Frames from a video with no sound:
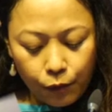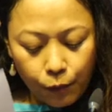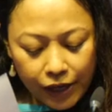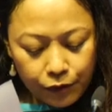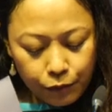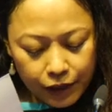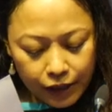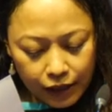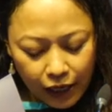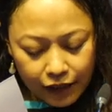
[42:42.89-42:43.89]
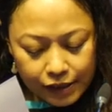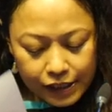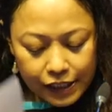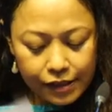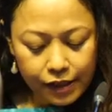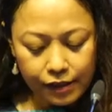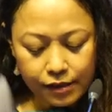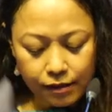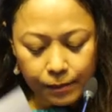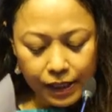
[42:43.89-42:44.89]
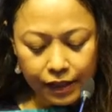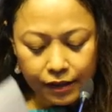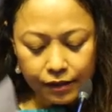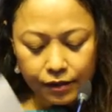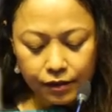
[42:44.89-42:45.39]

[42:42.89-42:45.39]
when we are teaching somebody,